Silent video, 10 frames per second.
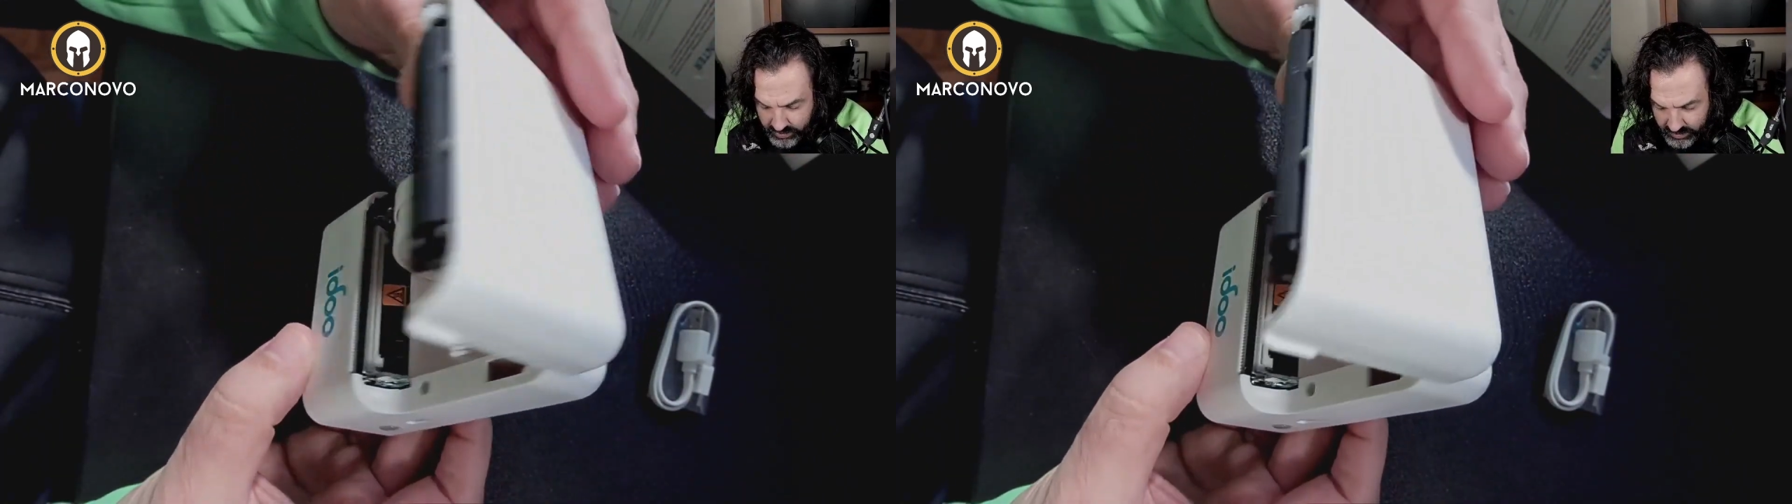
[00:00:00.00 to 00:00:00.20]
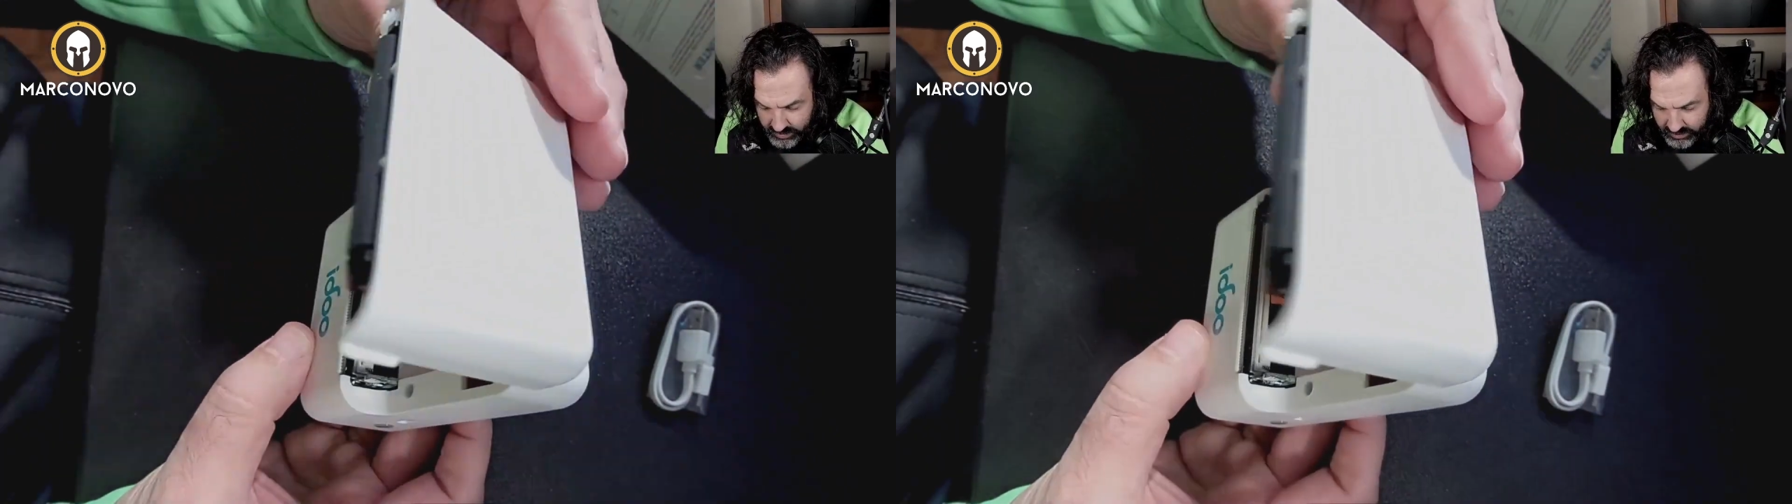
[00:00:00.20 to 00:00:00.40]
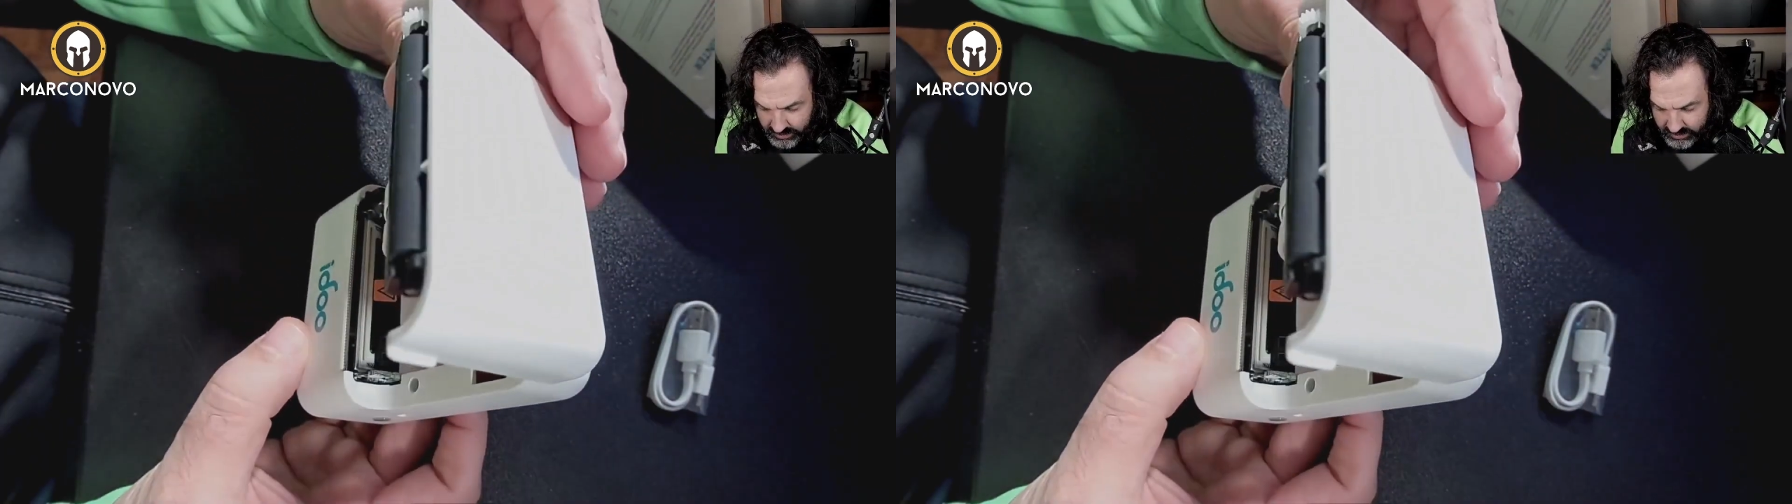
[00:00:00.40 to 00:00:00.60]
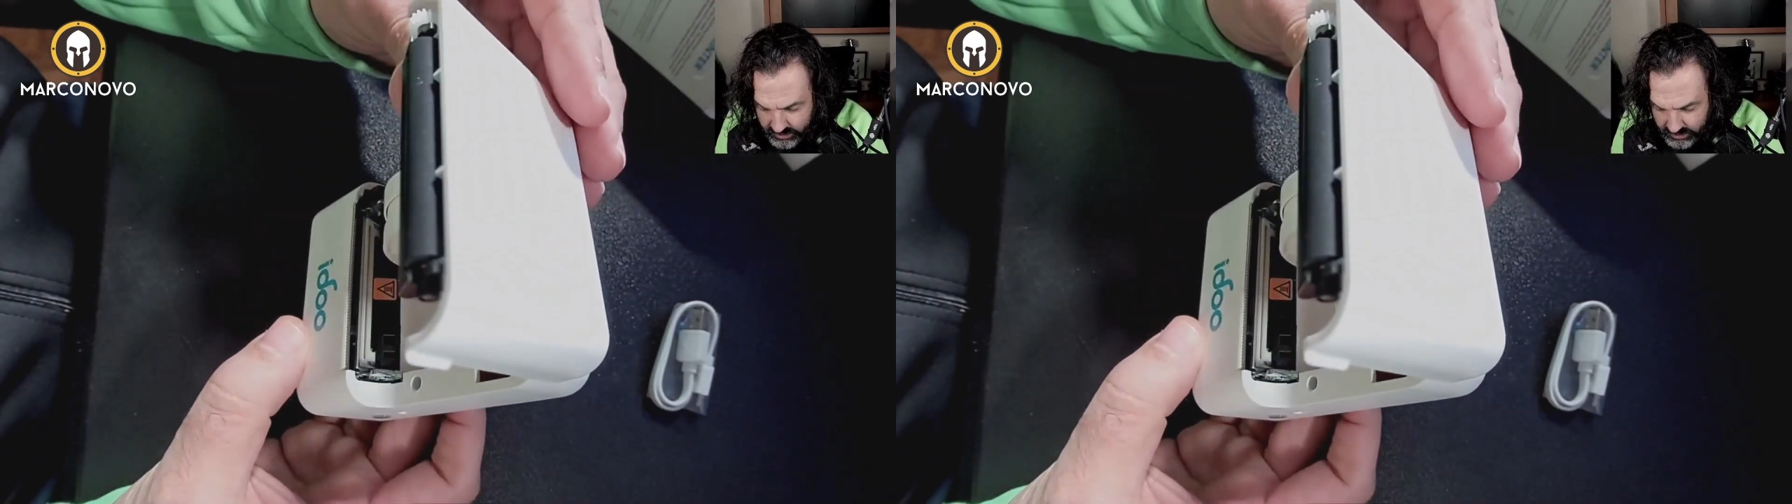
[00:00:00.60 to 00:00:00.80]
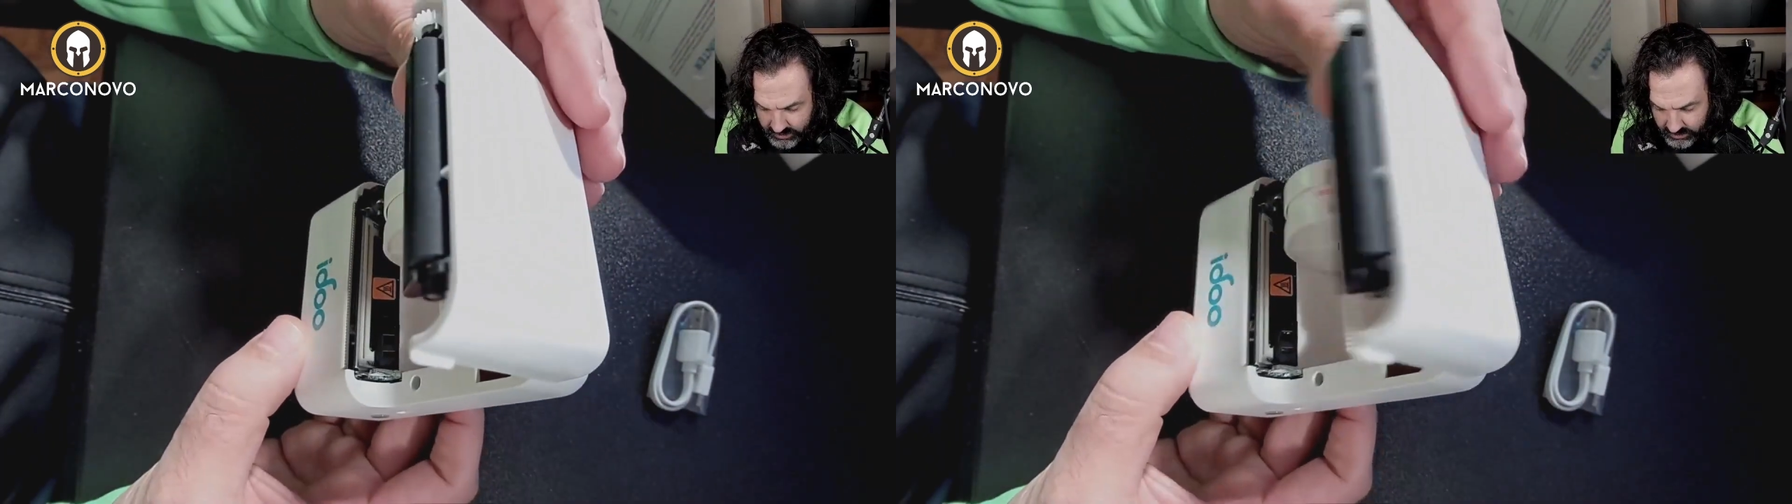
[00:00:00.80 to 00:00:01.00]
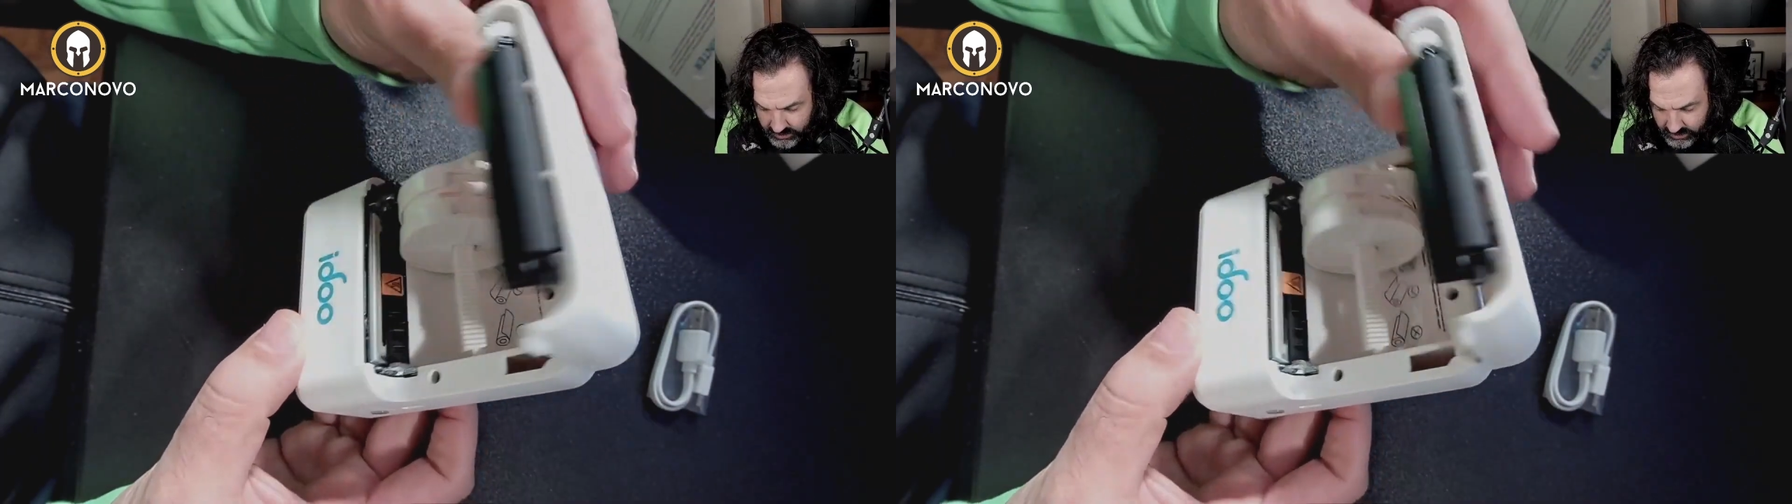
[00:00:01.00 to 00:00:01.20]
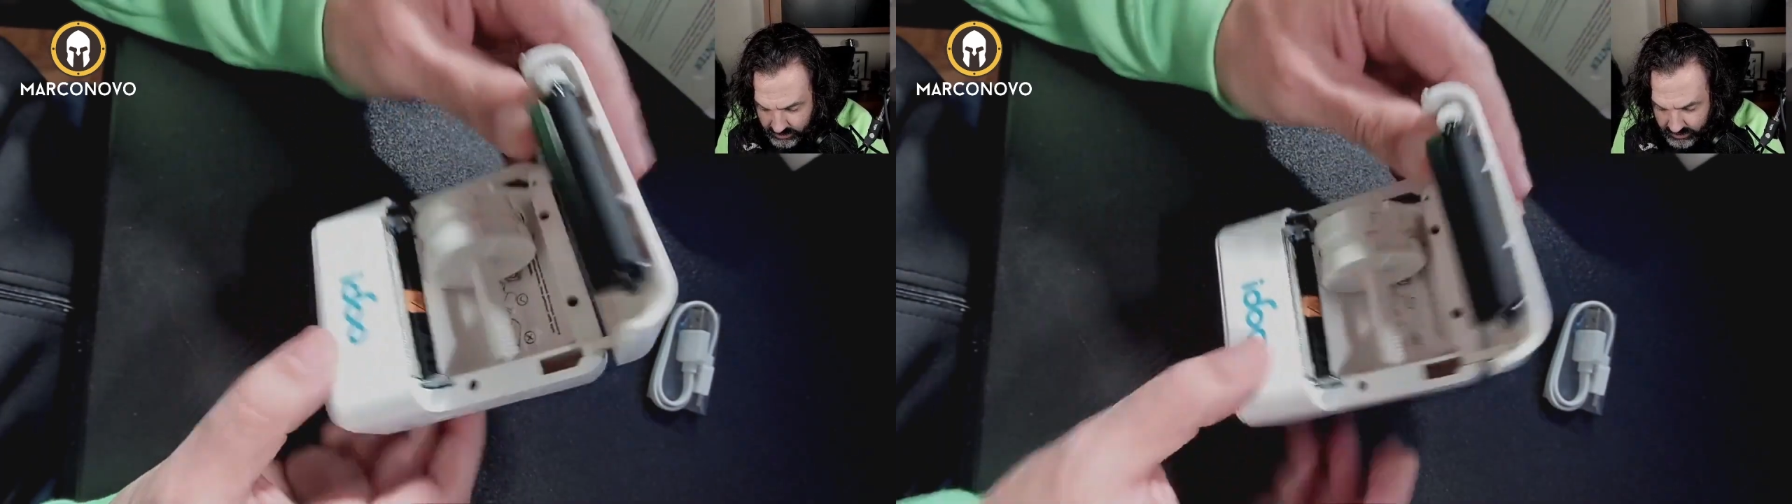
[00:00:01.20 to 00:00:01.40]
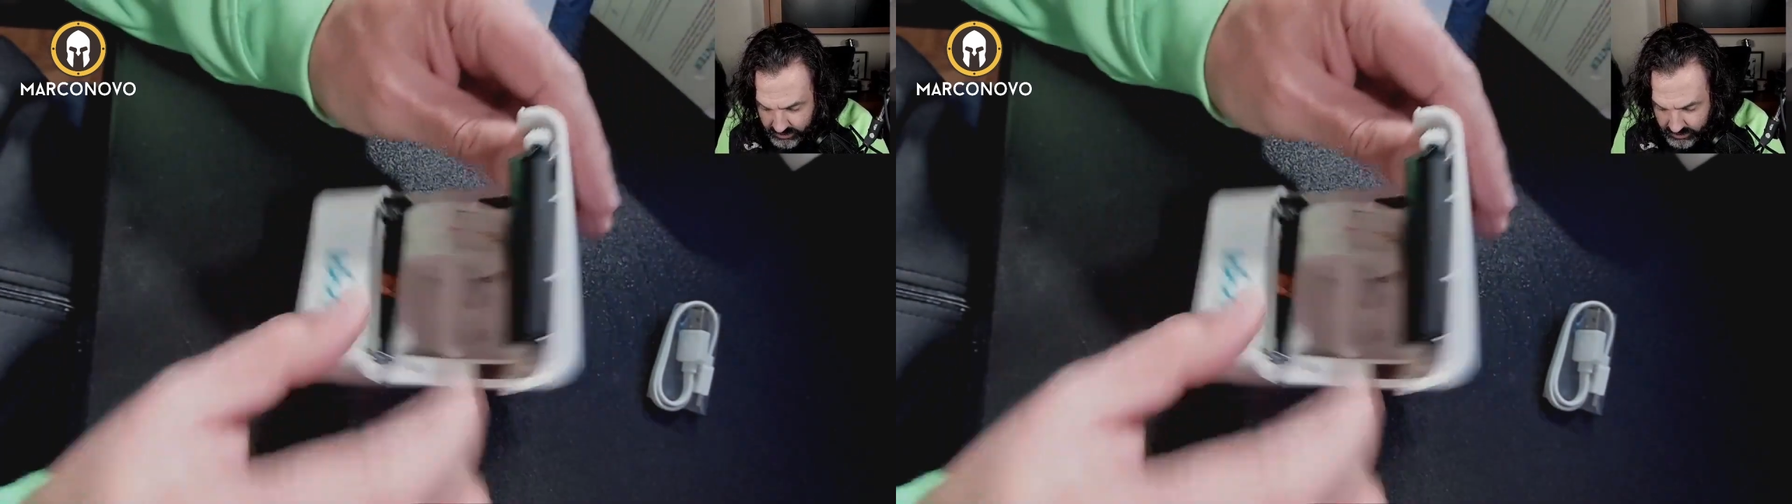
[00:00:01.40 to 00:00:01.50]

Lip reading: and it's good to go.